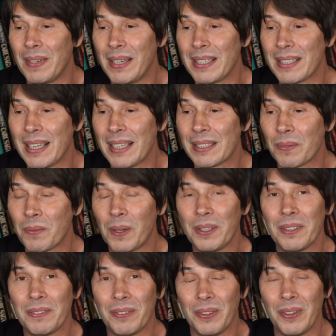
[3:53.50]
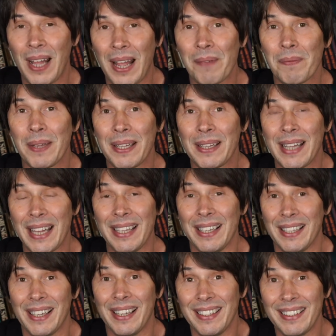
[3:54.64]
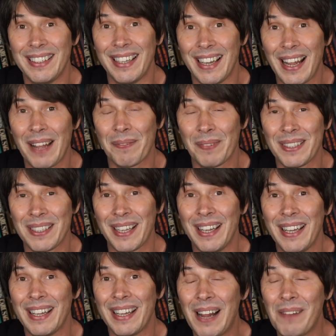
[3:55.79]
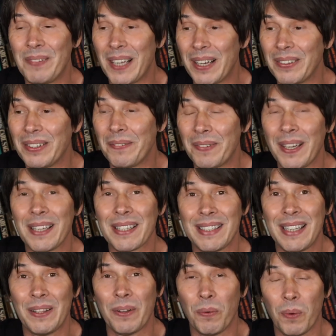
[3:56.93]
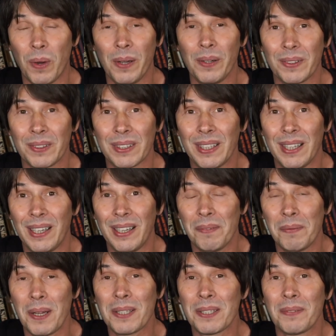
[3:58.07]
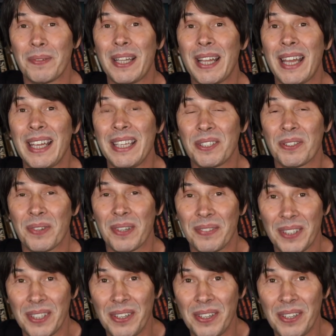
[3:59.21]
It's a wonderful happy thing to happen to you. I'm the only person in the world, possibly in the history of